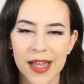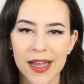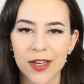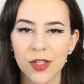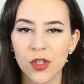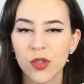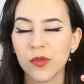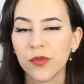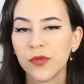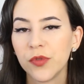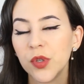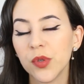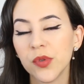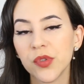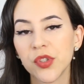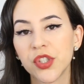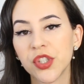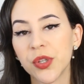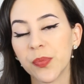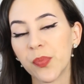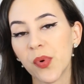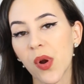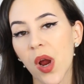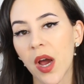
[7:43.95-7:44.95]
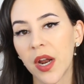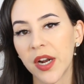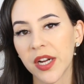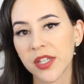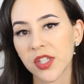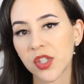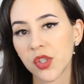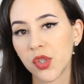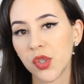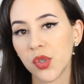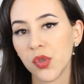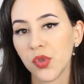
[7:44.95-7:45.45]
and you've used some
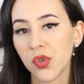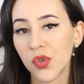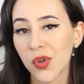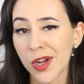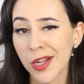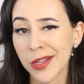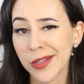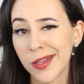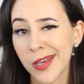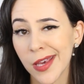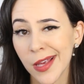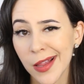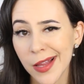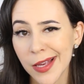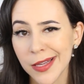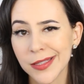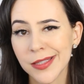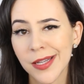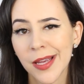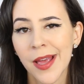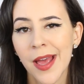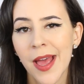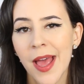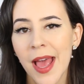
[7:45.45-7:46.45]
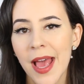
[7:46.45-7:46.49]
products to try and kill it,